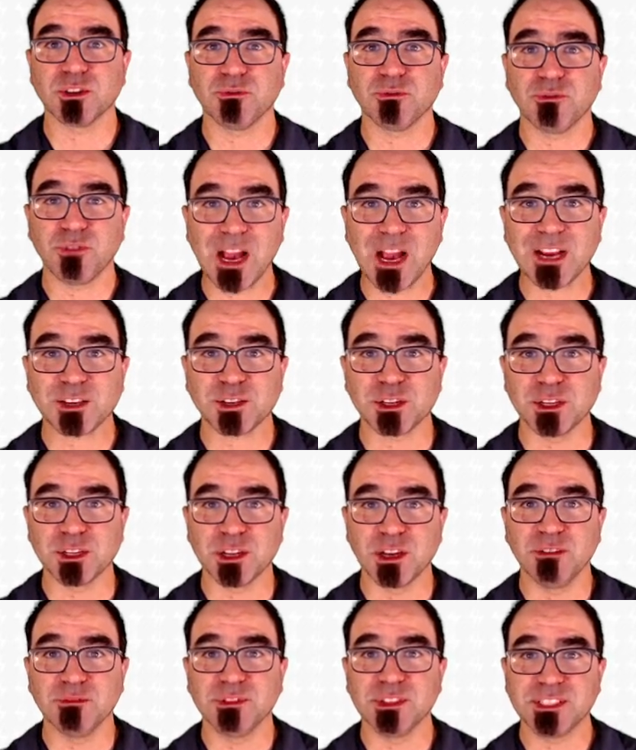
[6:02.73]
fraction
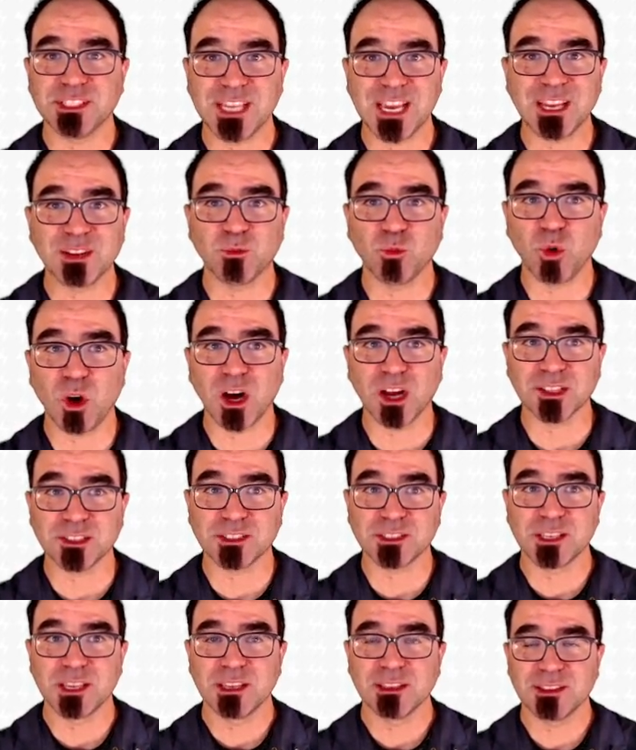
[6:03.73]
of the 10
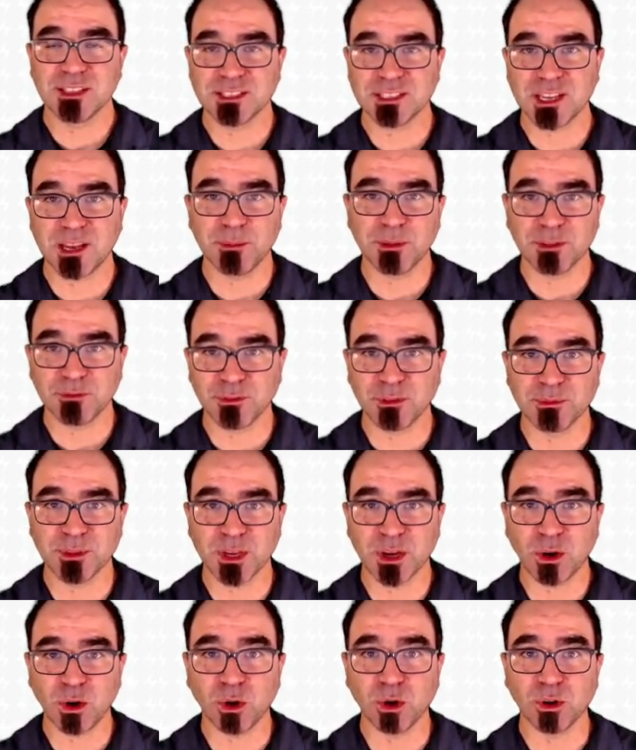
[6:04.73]
watts that's coming from the
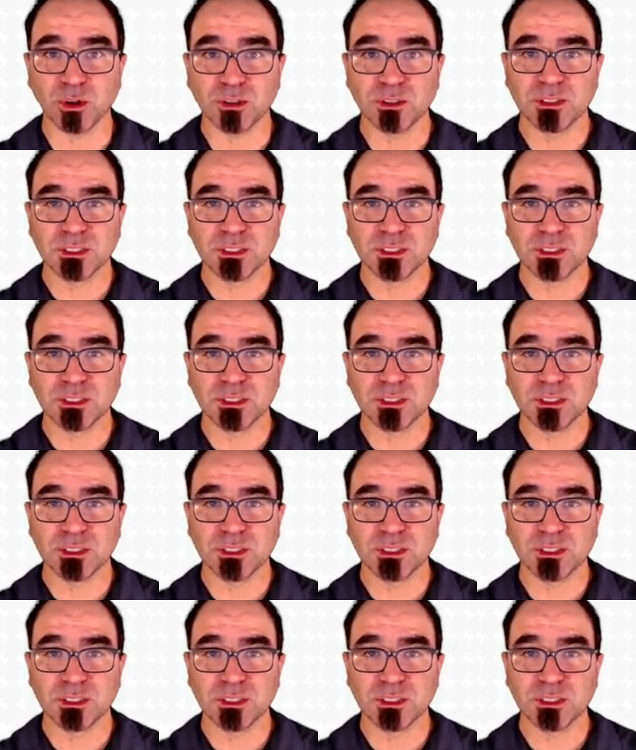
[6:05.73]
coal.